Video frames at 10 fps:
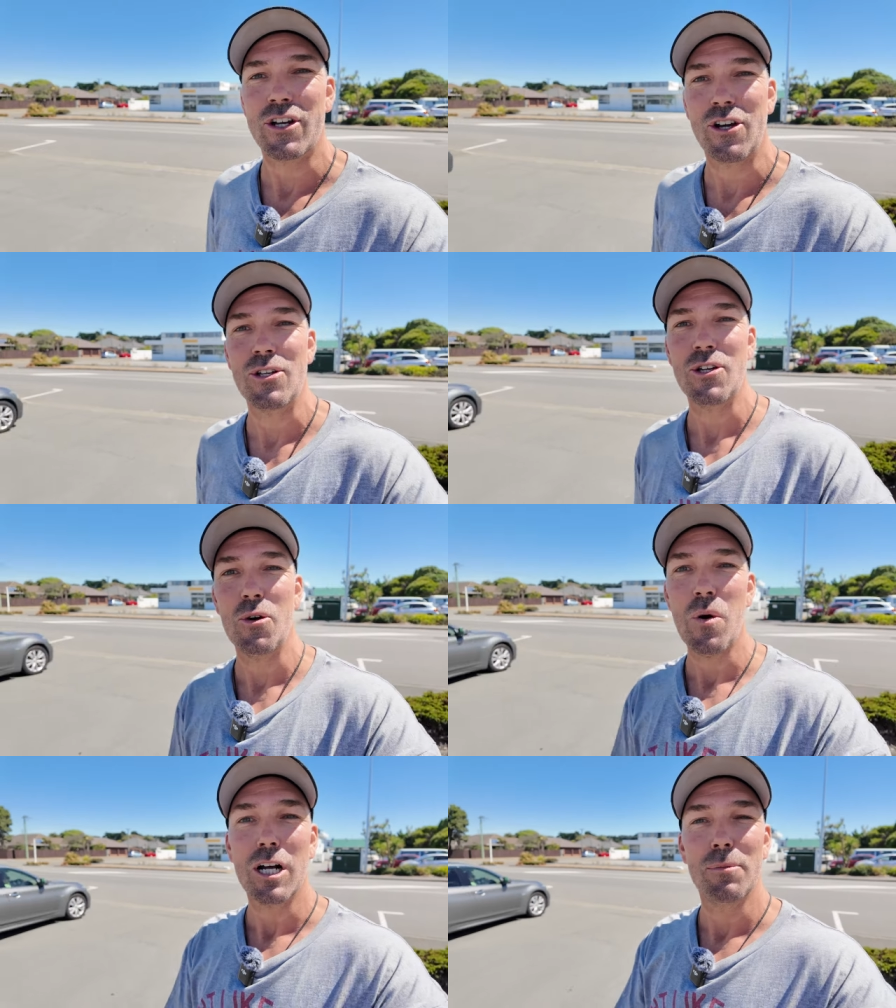Kia ora
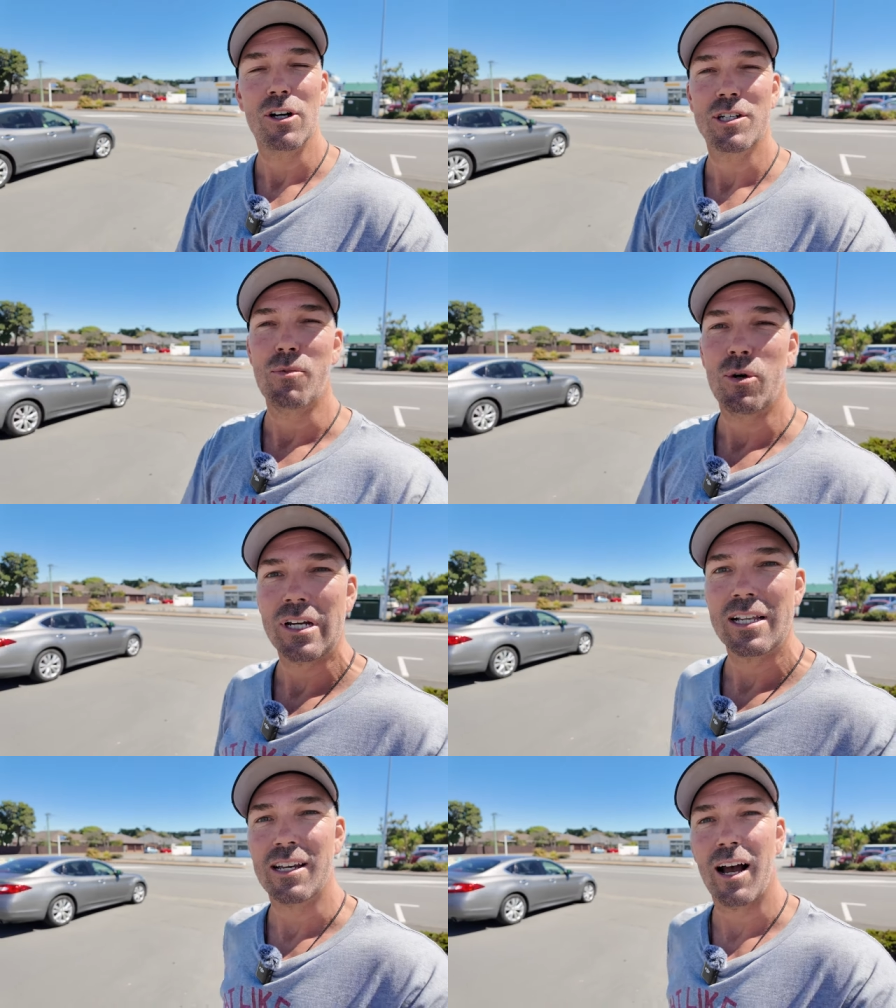koutou, welcome along to
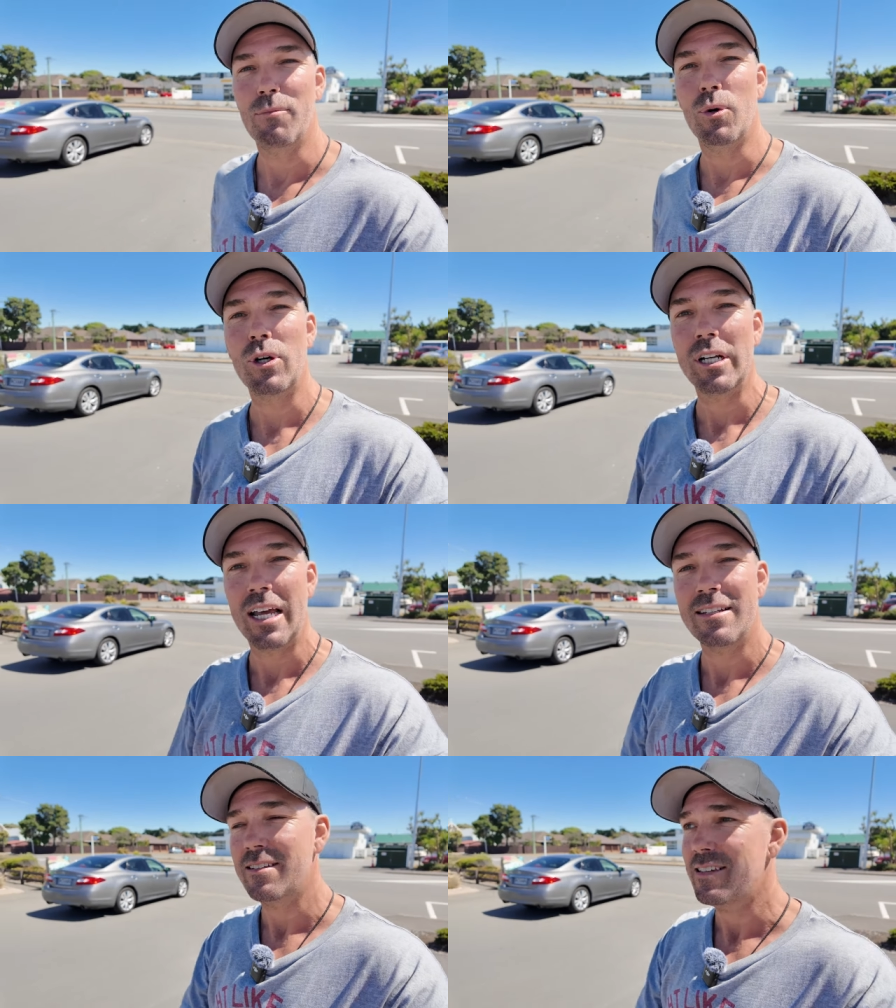MorgNuts. I'm Morgan
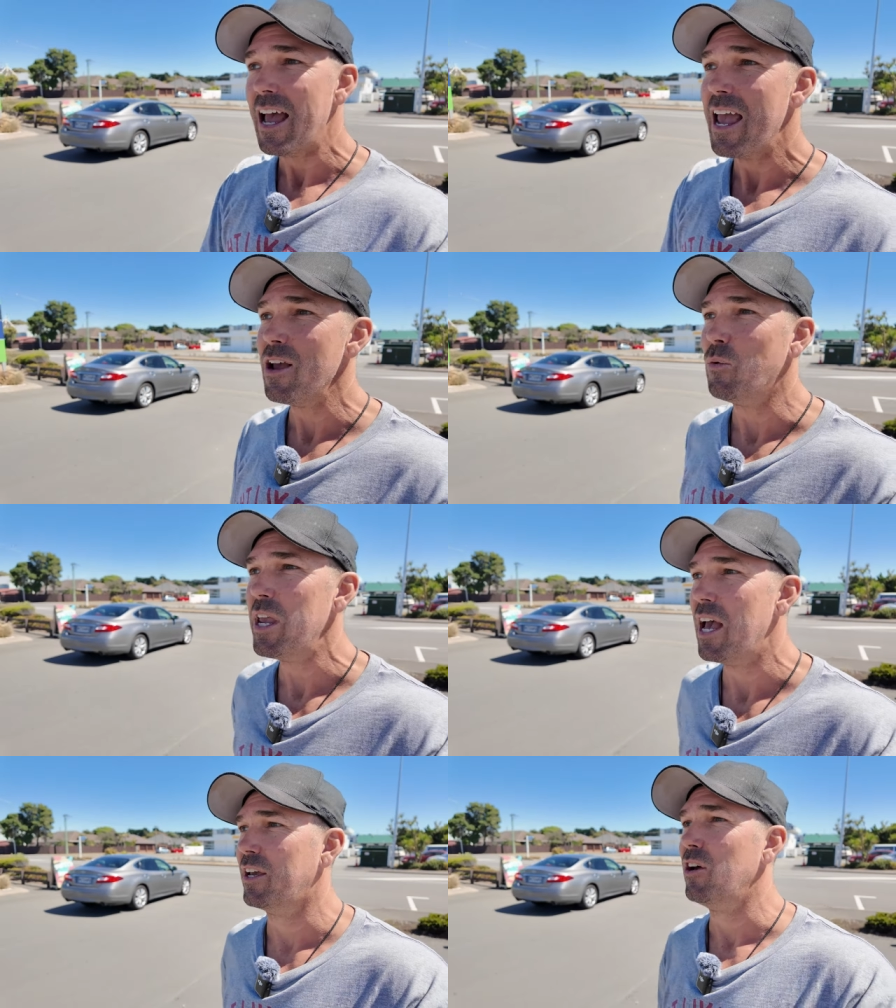and today
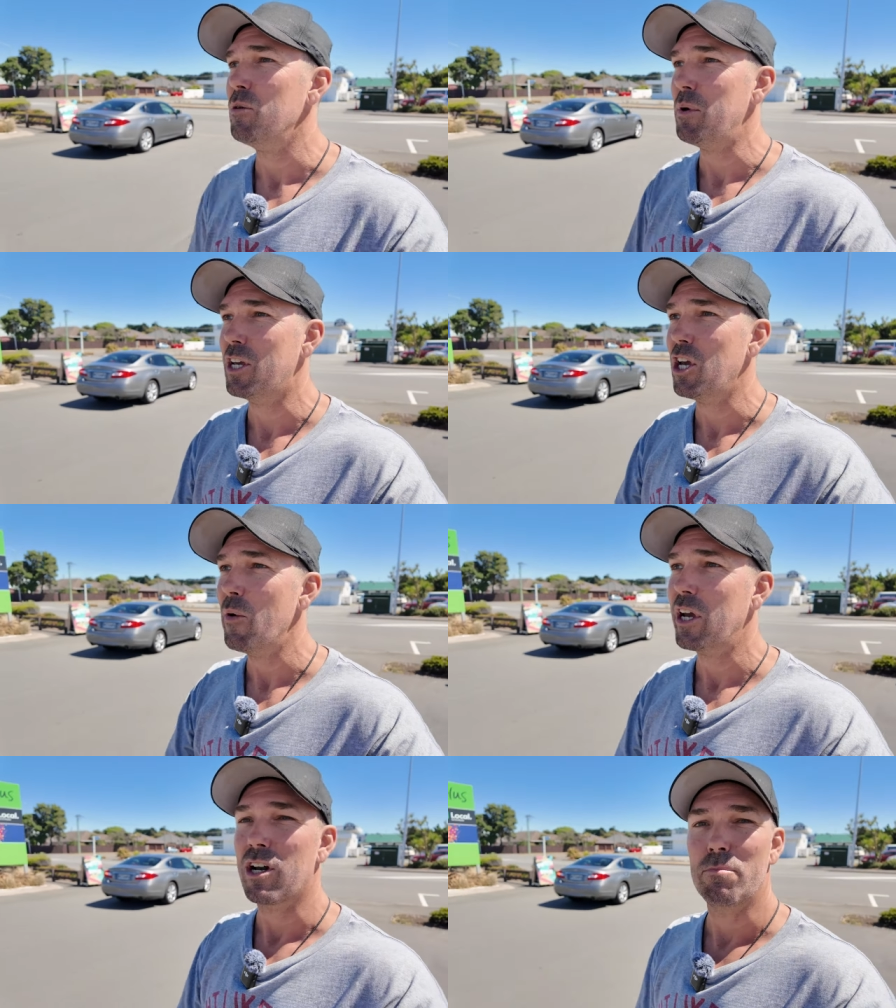we are going to be
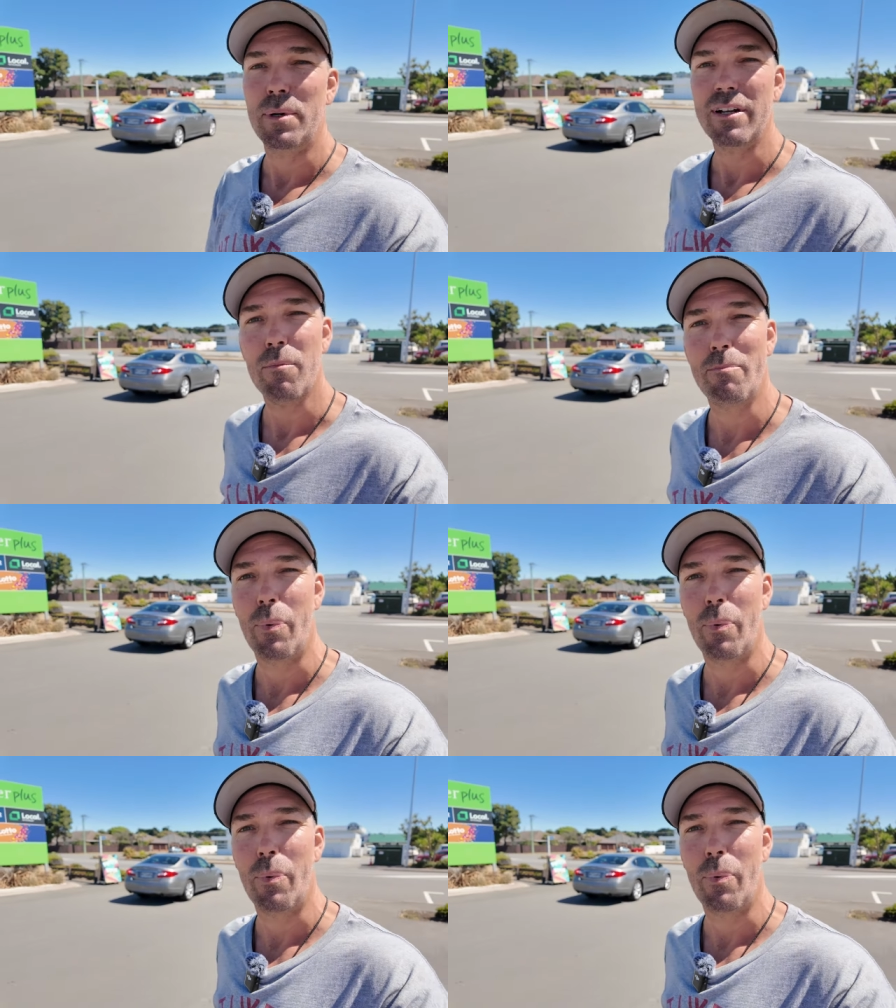going on a bit of a